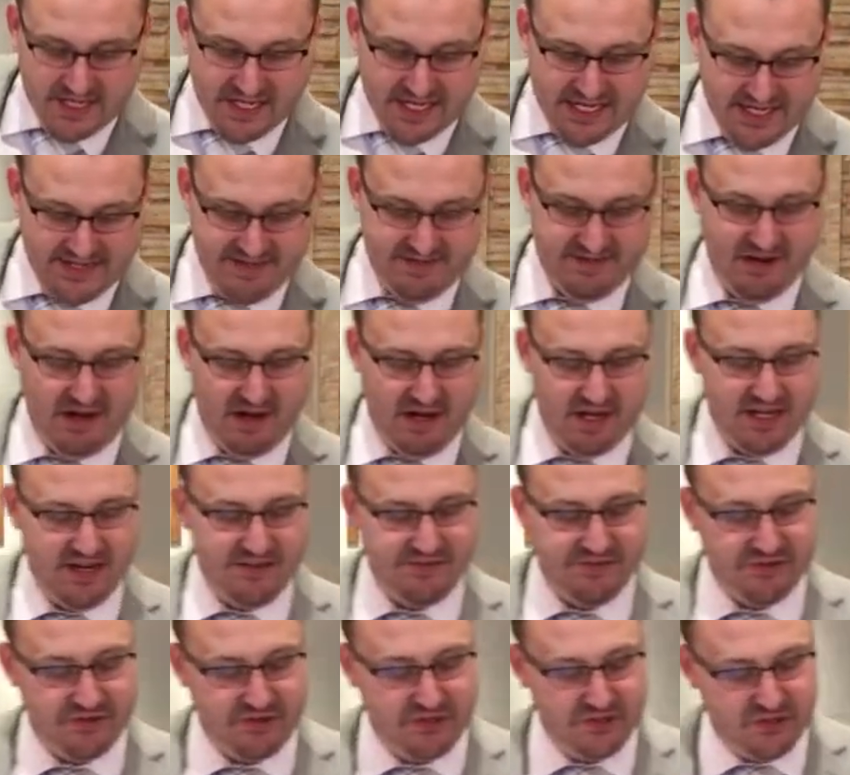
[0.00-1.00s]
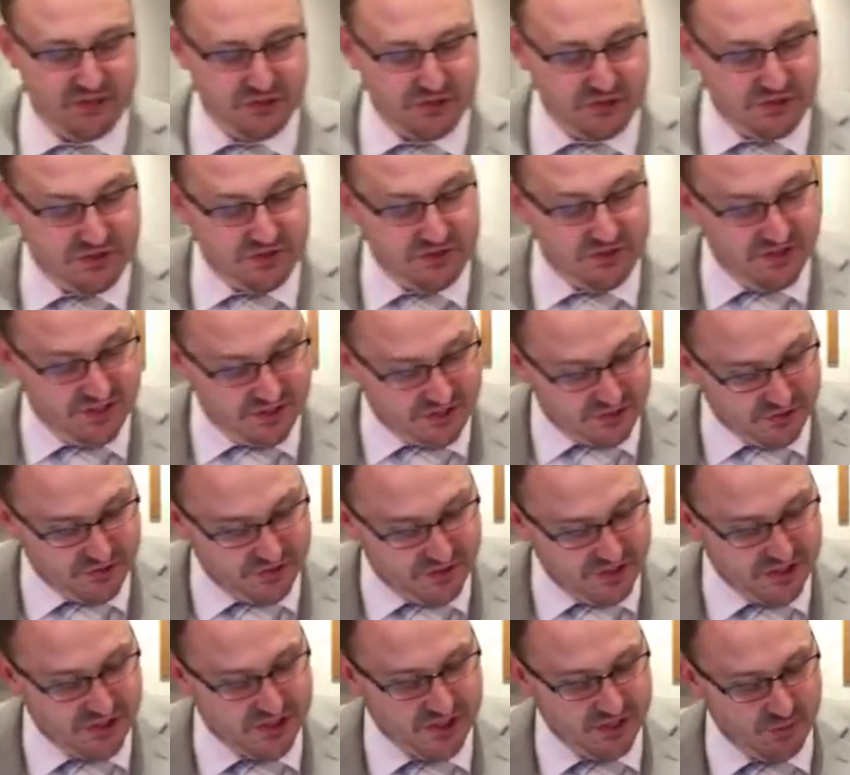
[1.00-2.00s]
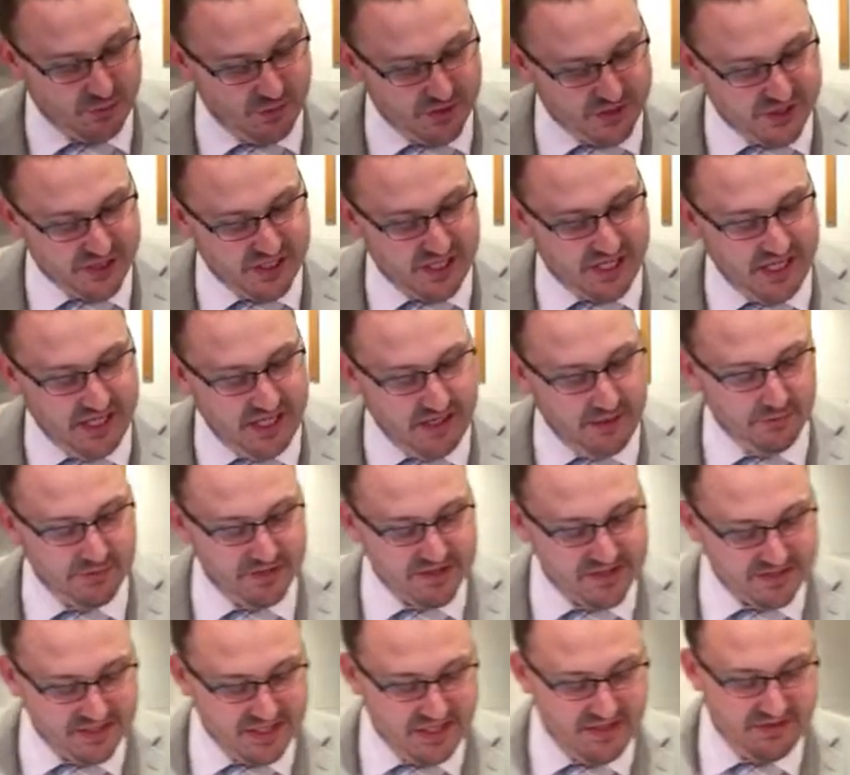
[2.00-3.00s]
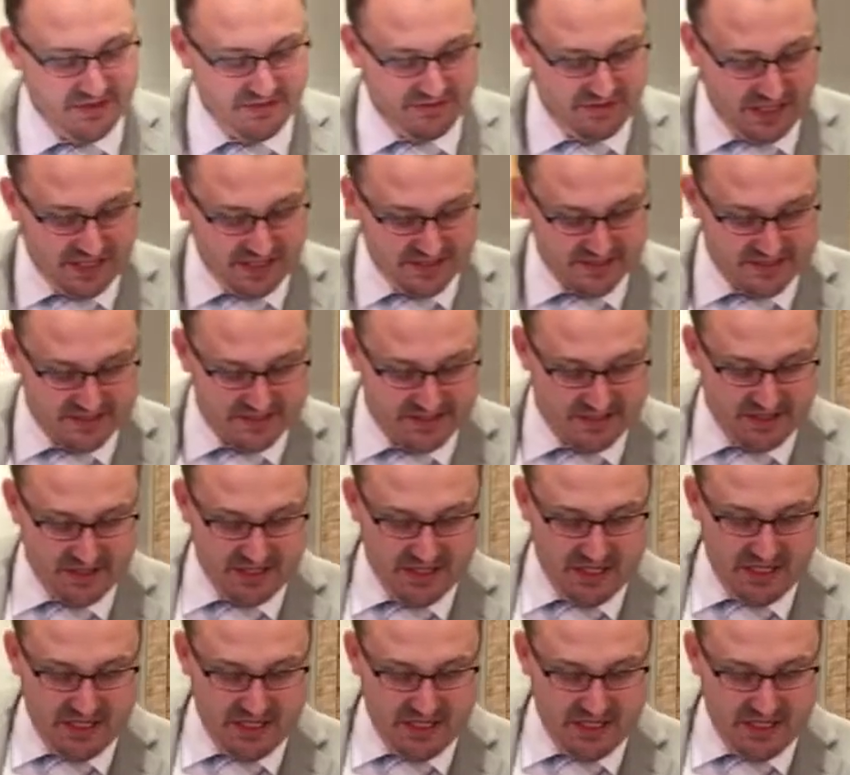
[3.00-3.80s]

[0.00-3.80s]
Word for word: and not after the tradition which he received of us.